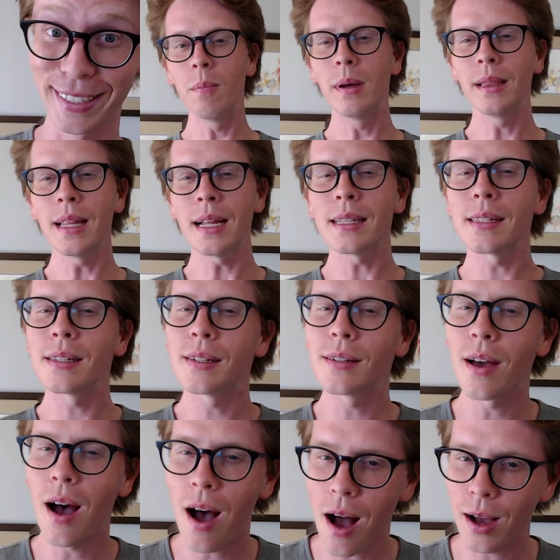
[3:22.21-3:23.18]
But let's
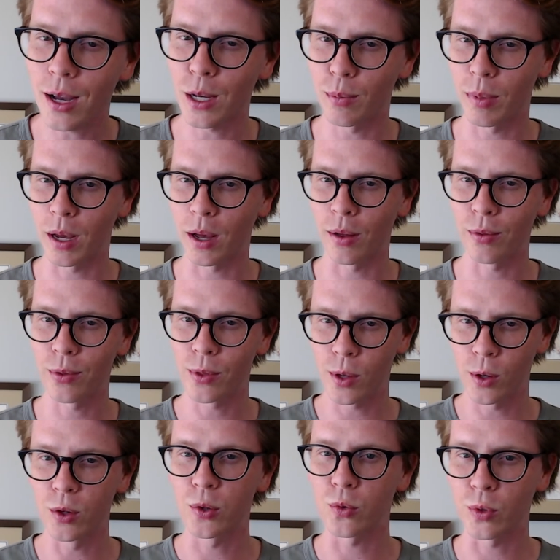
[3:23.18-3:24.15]
talk about
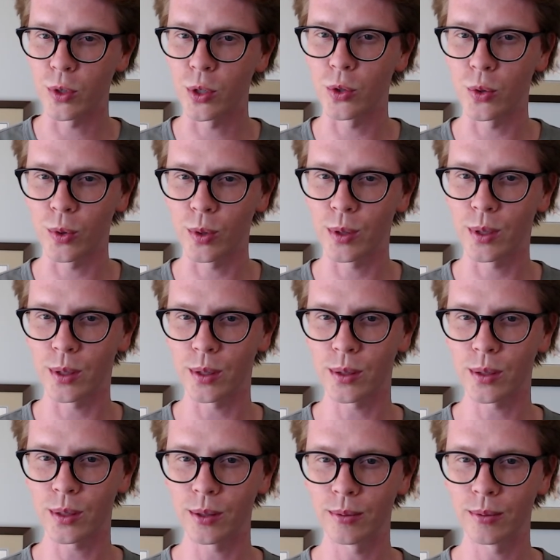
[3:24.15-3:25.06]
those resources.